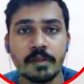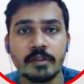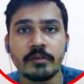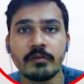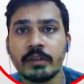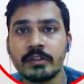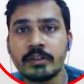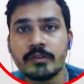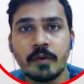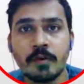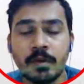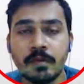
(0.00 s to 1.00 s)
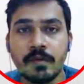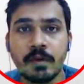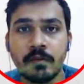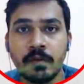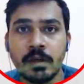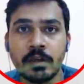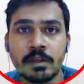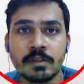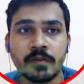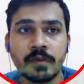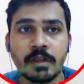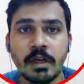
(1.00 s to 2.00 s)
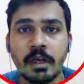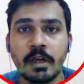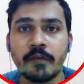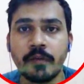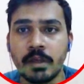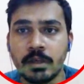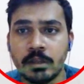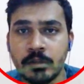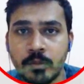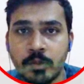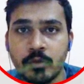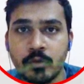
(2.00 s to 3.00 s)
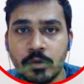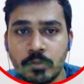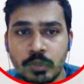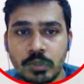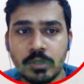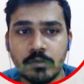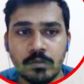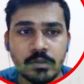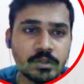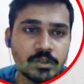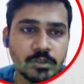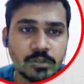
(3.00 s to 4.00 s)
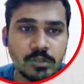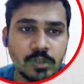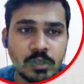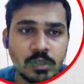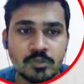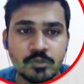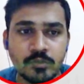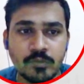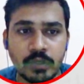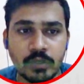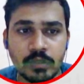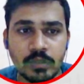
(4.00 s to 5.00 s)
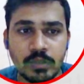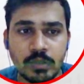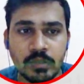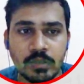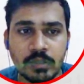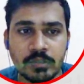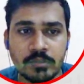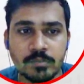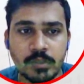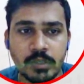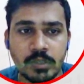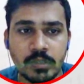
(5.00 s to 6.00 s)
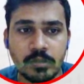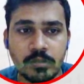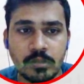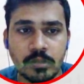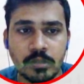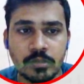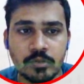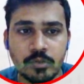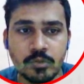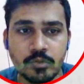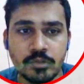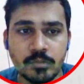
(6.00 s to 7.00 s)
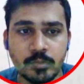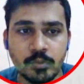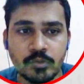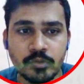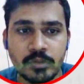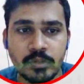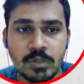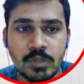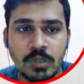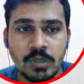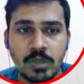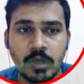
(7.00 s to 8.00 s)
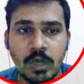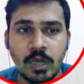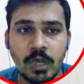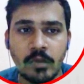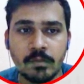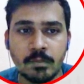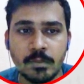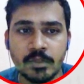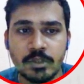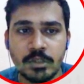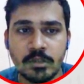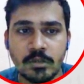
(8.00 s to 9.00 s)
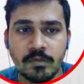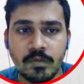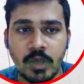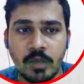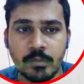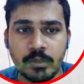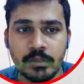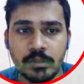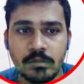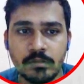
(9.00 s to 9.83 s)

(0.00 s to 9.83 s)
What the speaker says: devices from different vendors were kind of like unable to communicate with each other. So if I explain it to you, suppose I have a machine of Apple,